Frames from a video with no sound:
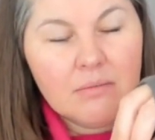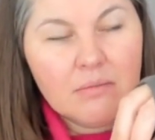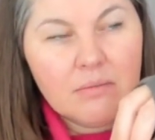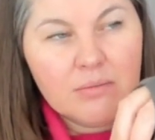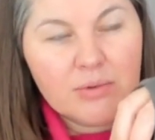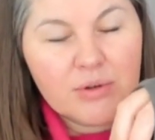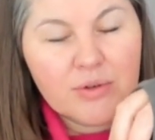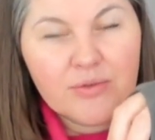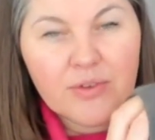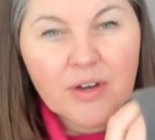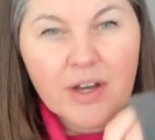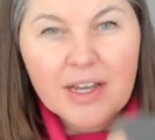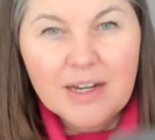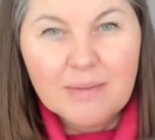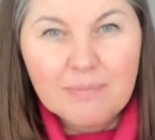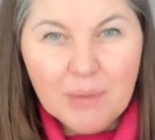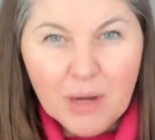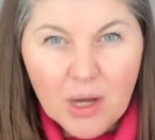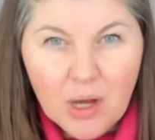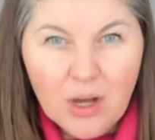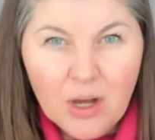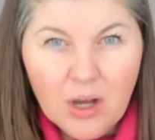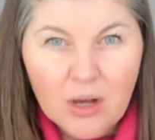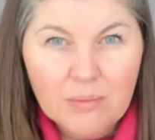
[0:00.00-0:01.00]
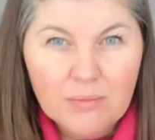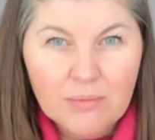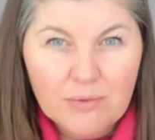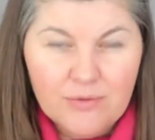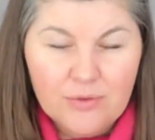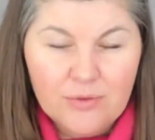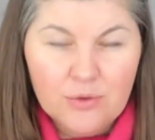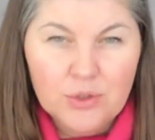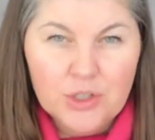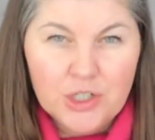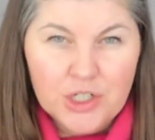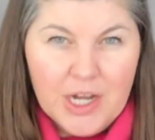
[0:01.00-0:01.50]
provide balm
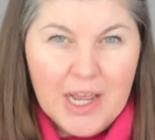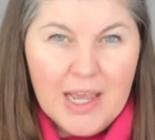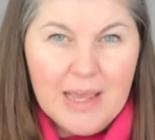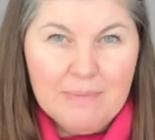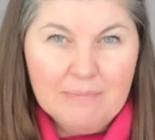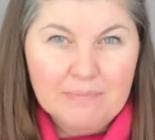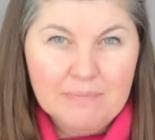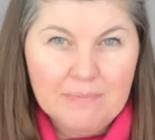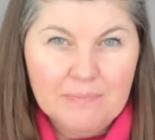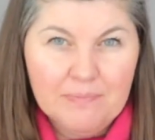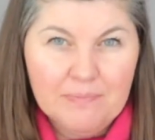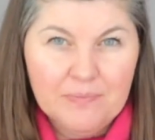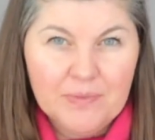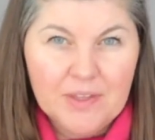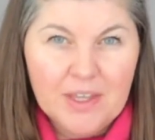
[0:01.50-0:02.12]
for shame.